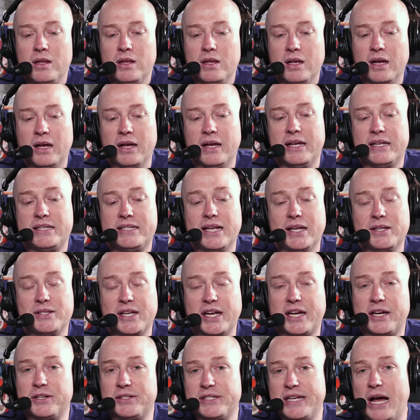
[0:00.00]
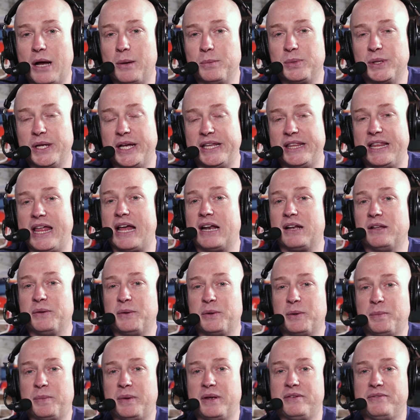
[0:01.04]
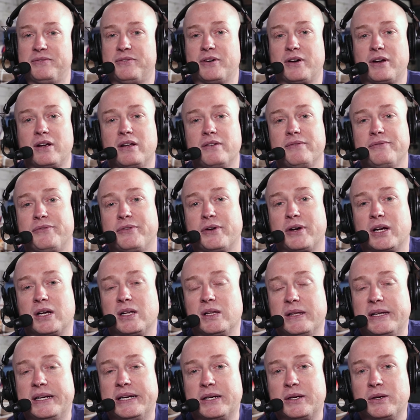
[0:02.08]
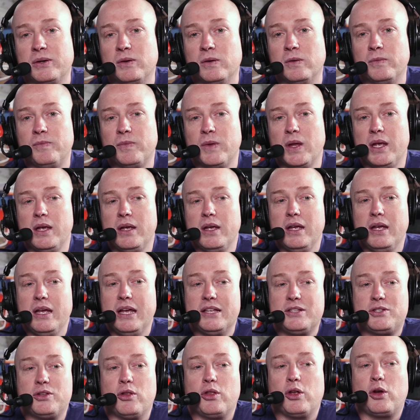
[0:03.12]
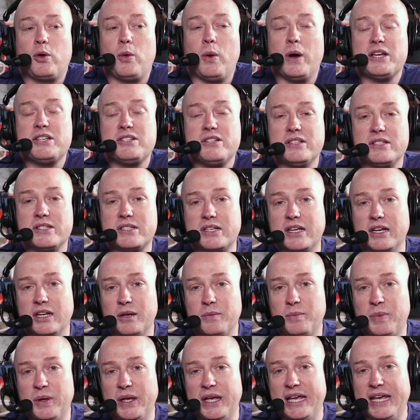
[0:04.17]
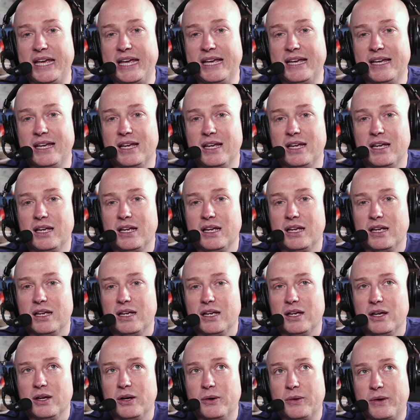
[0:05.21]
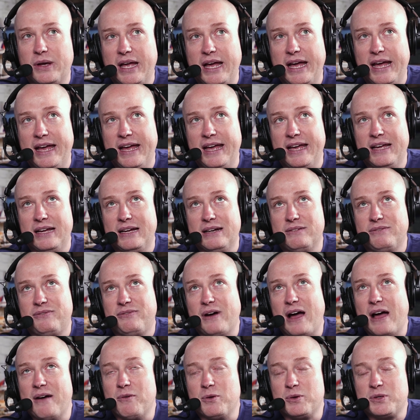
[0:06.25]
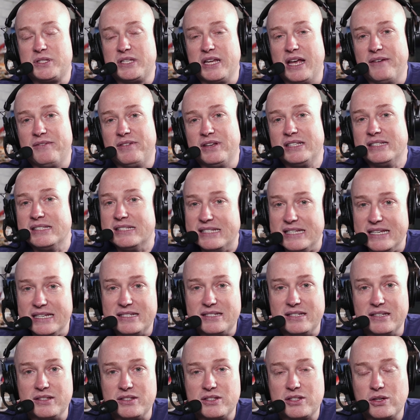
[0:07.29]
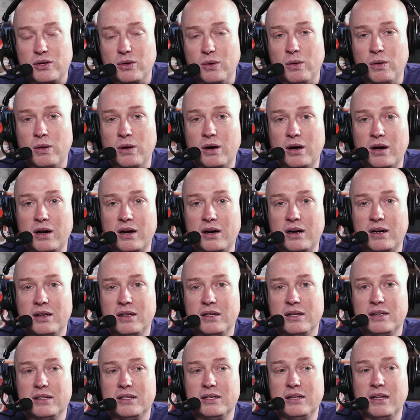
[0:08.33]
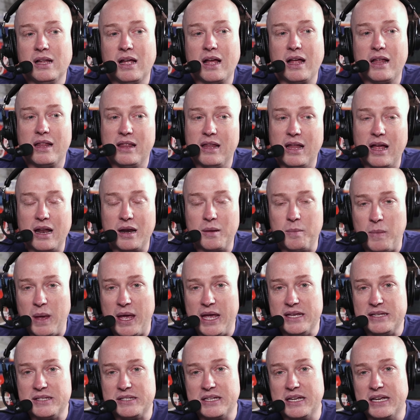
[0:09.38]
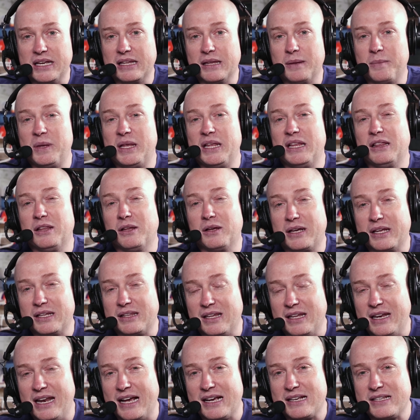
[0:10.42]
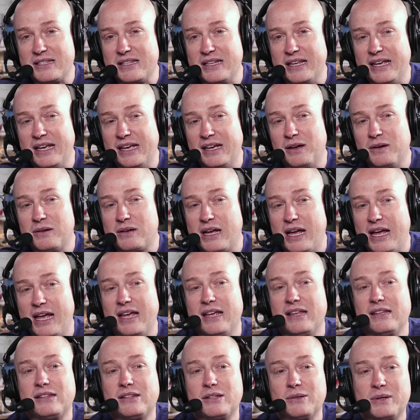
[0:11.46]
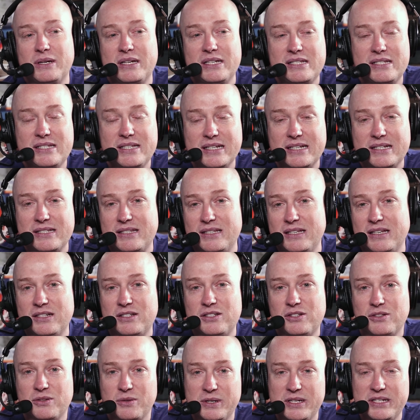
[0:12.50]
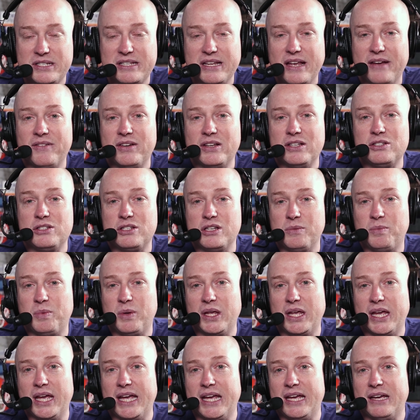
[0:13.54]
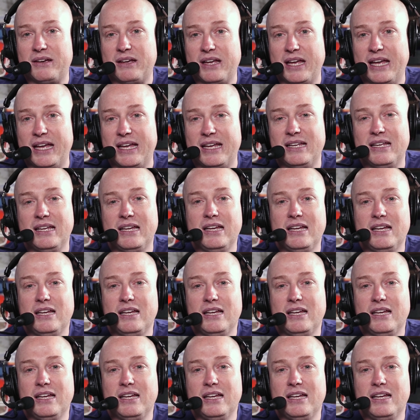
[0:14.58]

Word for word: Uh, it sounds like you're downplaying that a little bit for for clinical. And so the question's going to be, okay, 507, decent score, not not amazing. Let me look at the next thing. Okay, three six ish, three seven GPA. Okay,